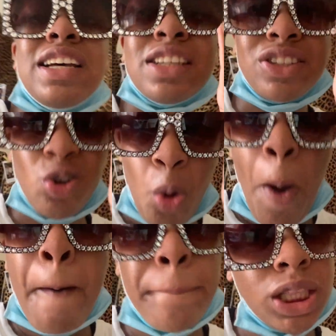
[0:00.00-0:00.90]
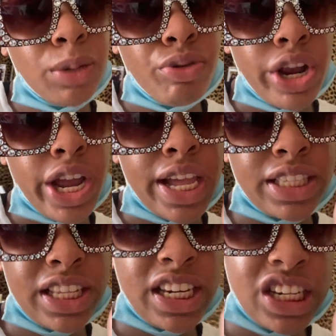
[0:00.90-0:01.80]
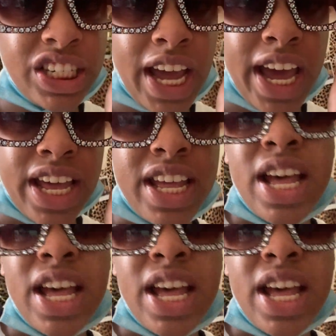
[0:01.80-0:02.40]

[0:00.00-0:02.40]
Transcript: So put the prayer hands in the chat.